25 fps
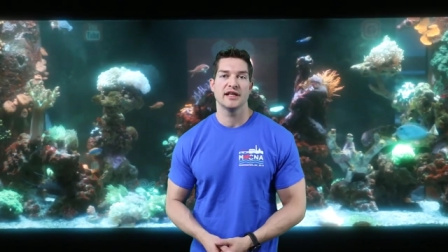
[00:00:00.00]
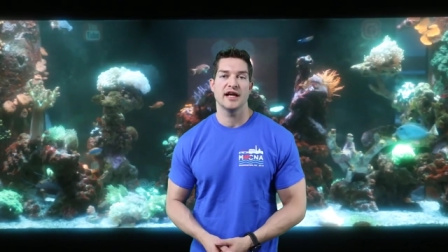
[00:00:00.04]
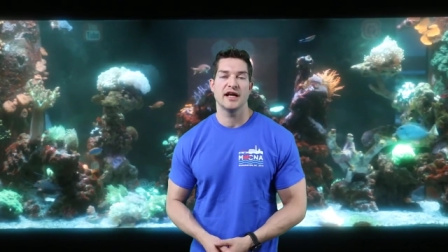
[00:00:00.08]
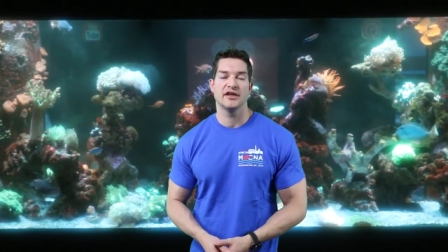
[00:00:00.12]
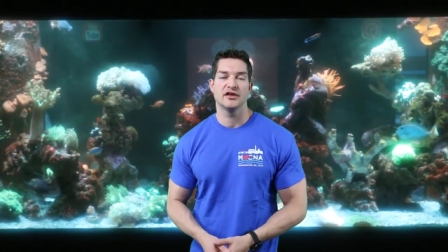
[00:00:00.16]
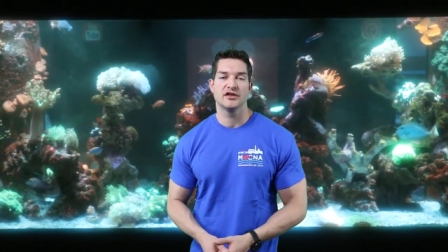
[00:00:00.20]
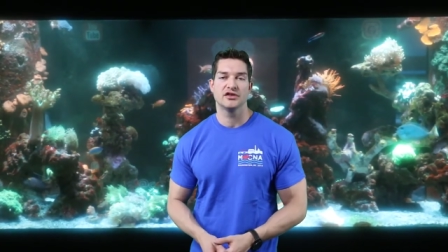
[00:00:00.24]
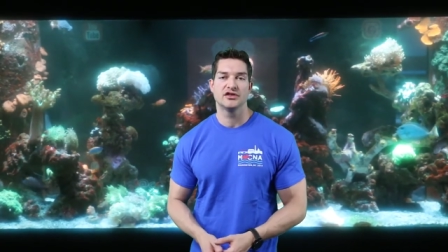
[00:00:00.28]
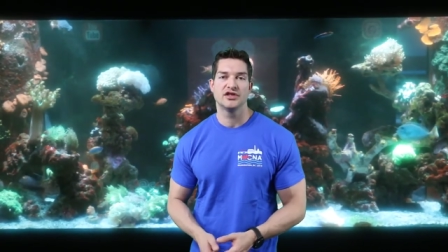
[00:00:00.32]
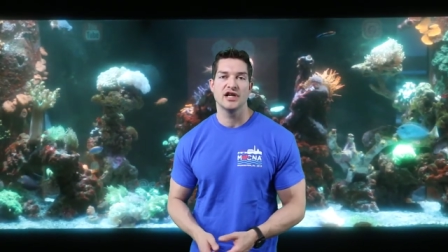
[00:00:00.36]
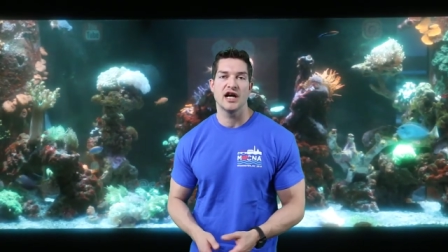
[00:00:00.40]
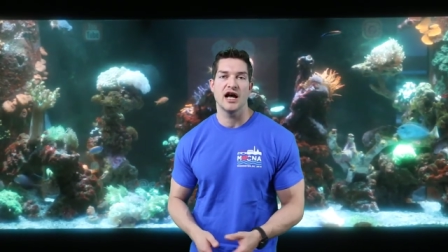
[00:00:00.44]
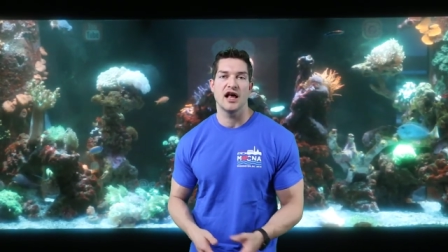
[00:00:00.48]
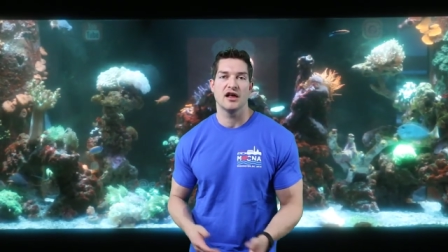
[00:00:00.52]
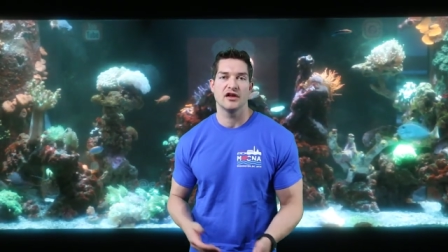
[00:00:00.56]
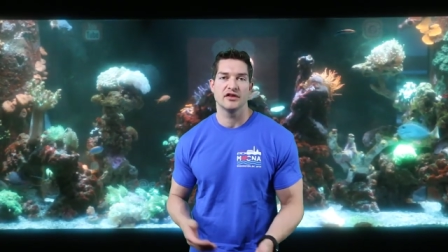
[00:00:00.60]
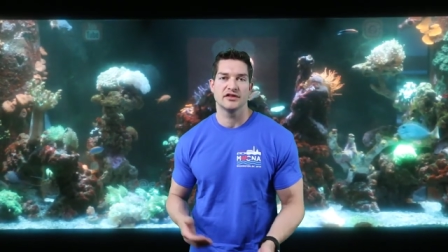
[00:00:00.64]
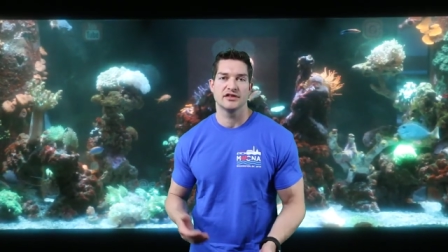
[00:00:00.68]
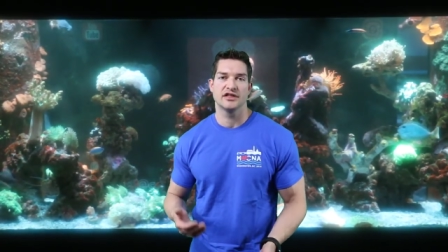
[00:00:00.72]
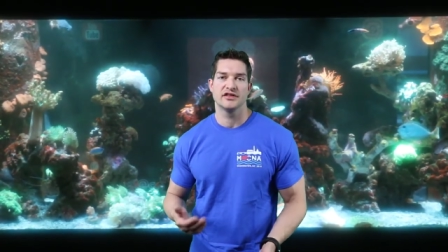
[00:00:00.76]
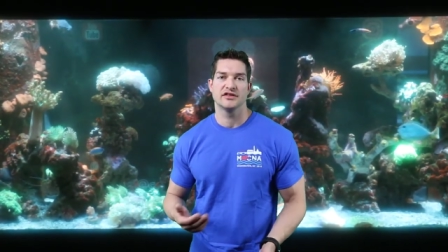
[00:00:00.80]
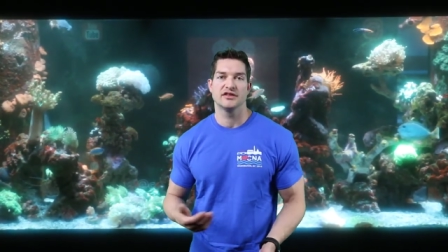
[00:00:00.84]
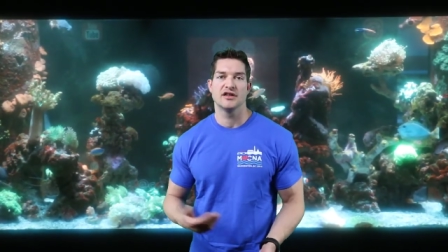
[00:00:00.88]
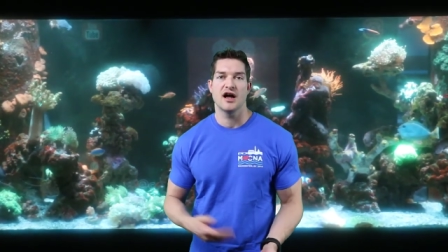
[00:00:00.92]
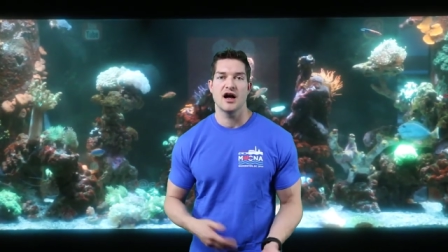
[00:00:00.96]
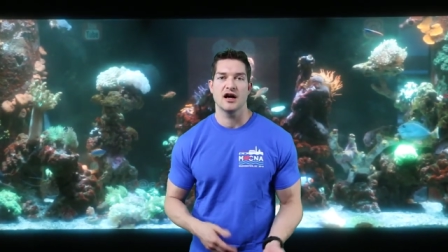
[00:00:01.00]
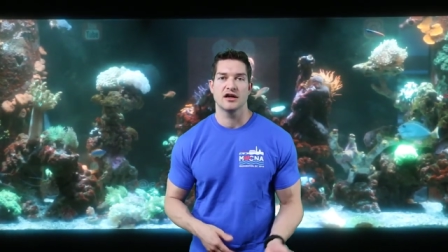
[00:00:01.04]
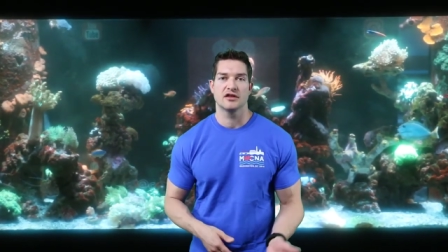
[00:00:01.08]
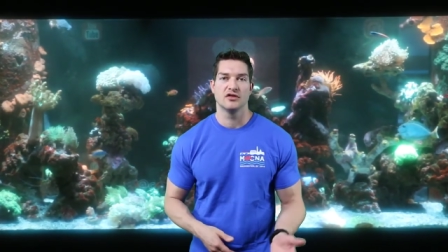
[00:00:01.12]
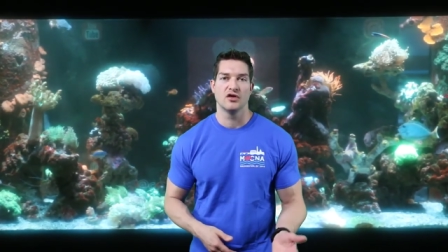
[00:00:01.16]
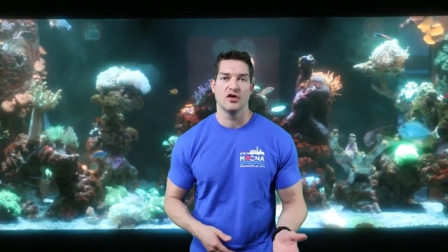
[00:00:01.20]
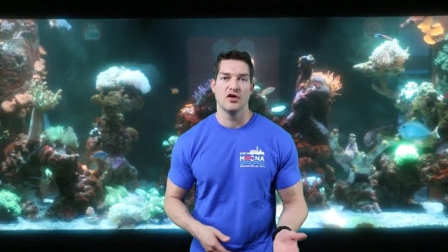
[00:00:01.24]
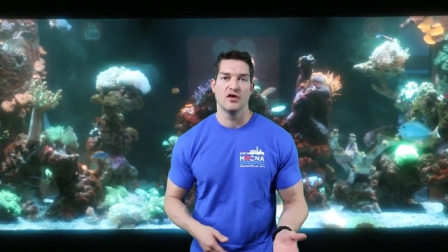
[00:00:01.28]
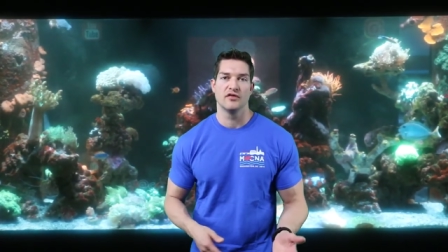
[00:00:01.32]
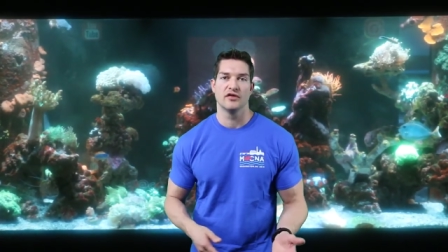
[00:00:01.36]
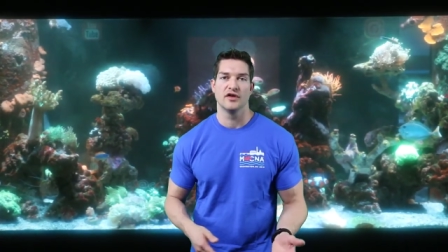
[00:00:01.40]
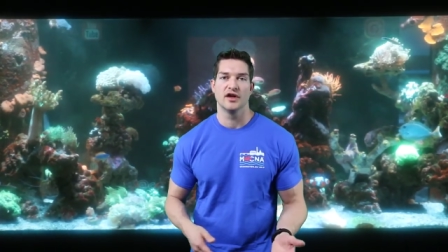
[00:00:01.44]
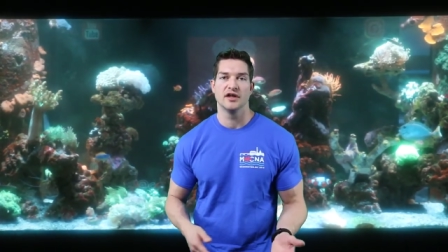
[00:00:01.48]
that your chalice is knocked
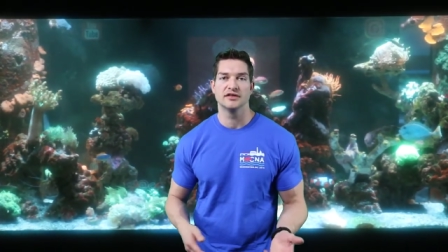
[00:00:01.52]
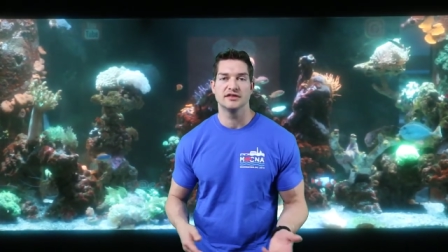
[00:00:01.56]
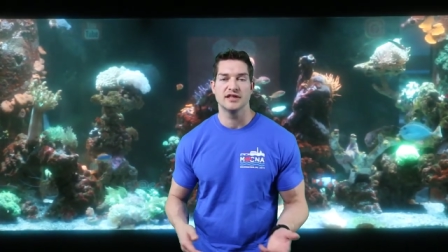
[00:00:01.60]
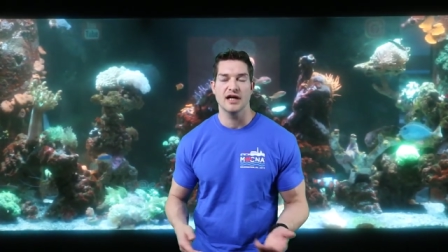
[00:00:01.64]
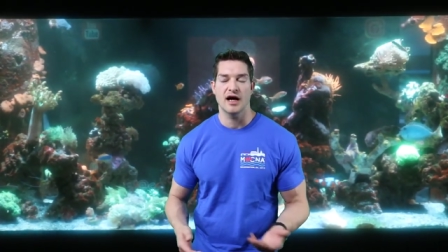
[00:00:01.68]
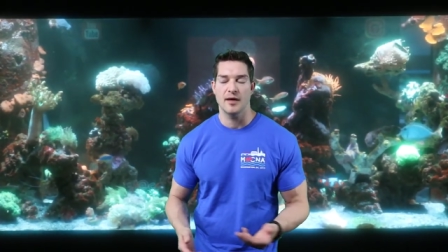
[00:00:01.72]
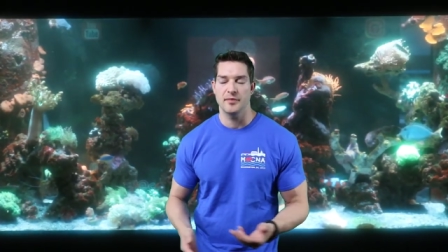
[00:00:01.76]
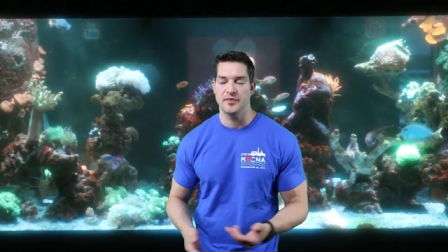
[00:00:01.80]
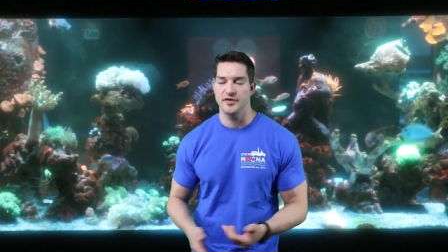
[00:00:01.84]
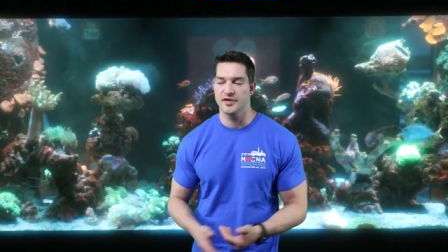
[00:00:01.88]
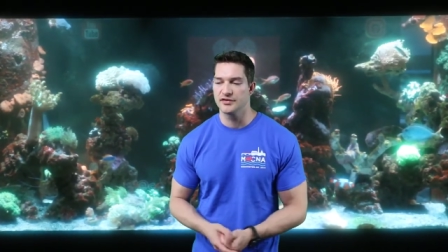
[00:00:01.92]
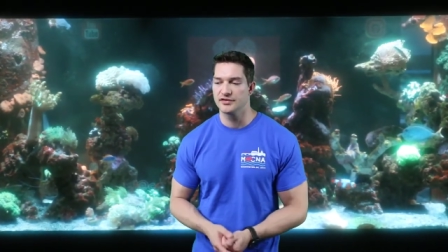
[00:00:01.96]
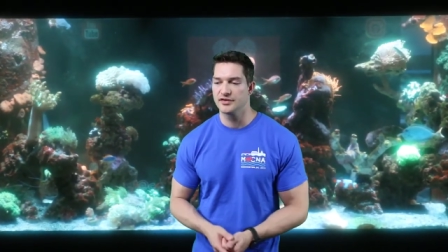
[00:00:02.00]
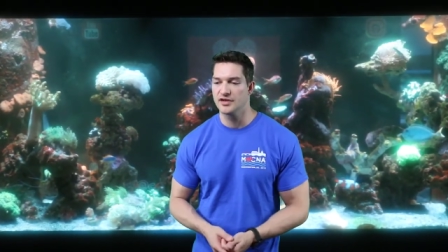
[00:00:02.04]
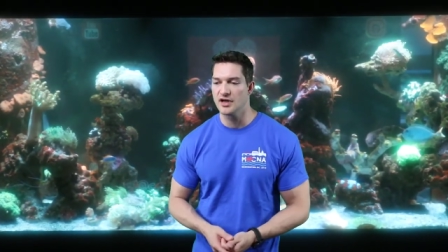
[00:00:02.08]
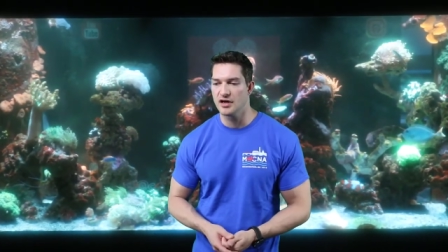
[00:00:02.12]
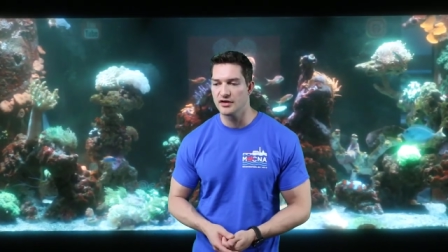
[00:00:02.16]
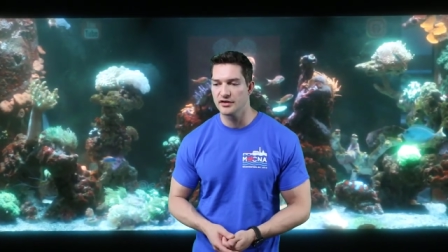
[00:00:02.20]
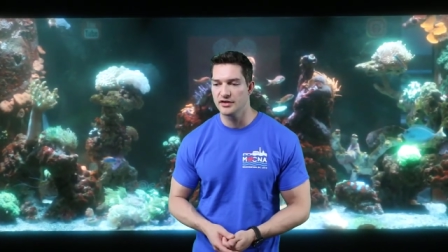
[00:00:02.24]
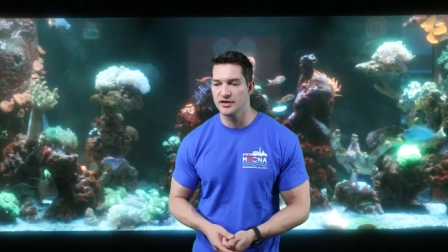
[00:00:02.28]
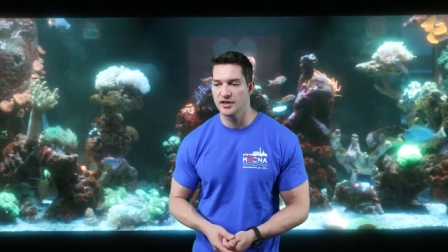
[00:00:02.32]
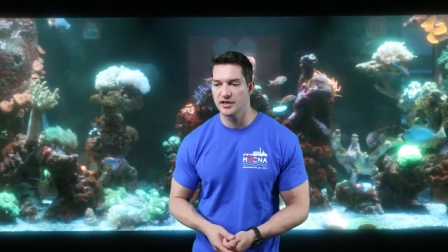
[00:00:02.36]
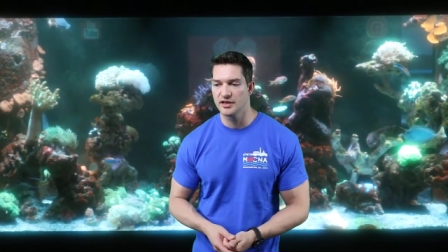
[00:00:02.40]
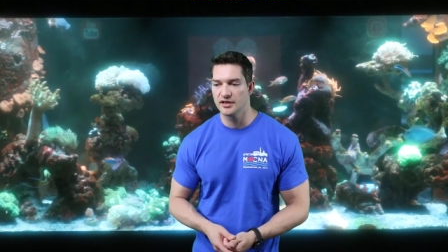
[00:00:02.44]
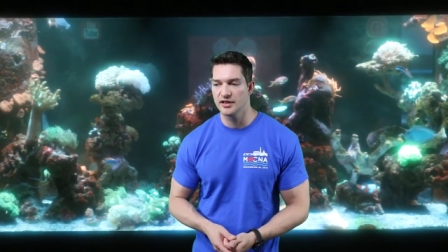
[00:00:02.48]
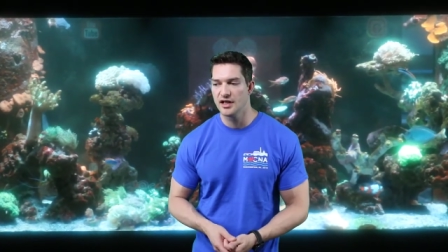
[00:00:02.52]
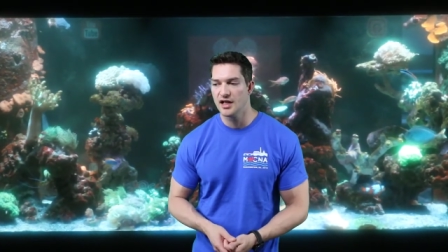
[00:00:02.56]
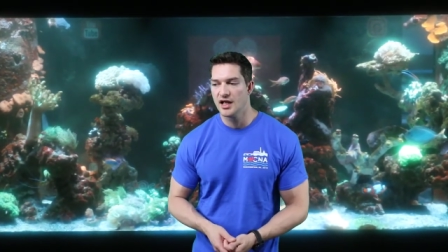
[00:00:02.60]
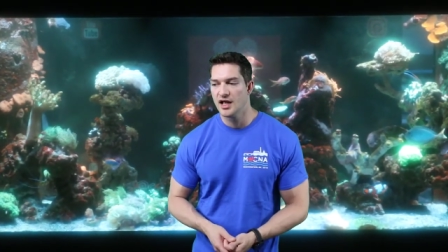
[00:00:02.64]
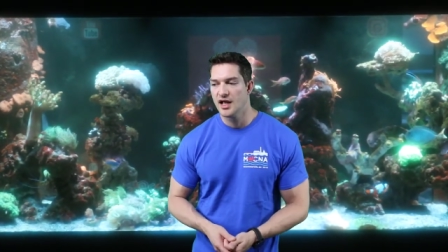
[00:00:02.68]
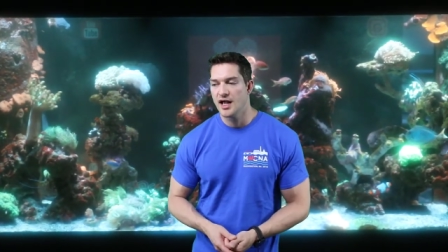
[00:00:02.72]
over on top of your Duncan